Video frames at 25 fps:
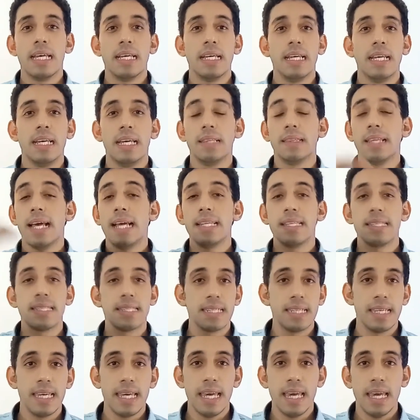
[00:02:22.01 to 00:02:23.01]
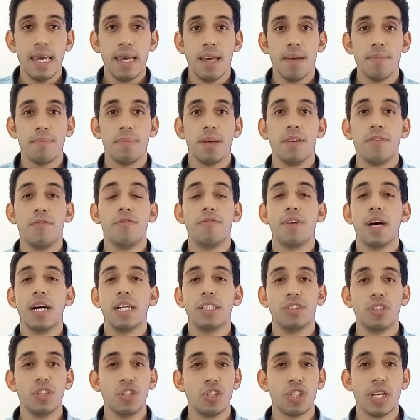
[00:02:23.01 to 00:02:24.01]
a landscape,
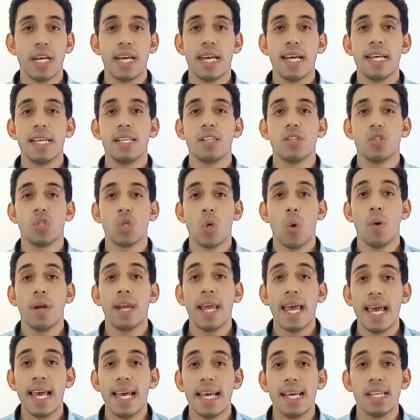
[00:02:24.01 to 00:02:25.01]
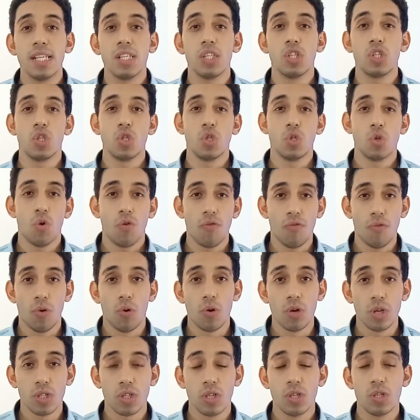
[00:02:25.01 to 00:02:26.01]
vantage, and so on and so forth.